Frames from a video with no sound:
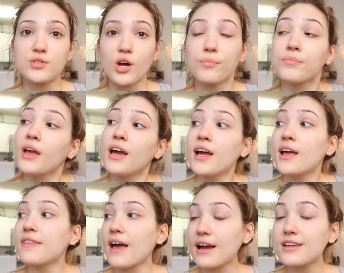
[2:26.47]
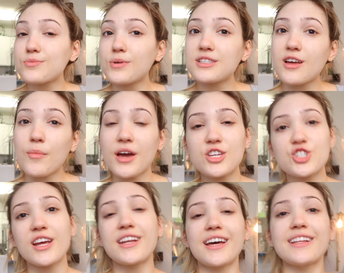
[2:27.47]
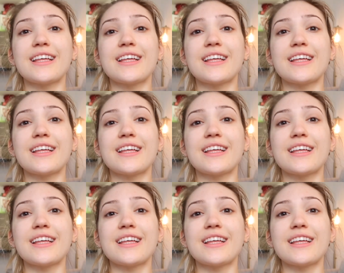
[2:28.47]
So that is what is on my agenda.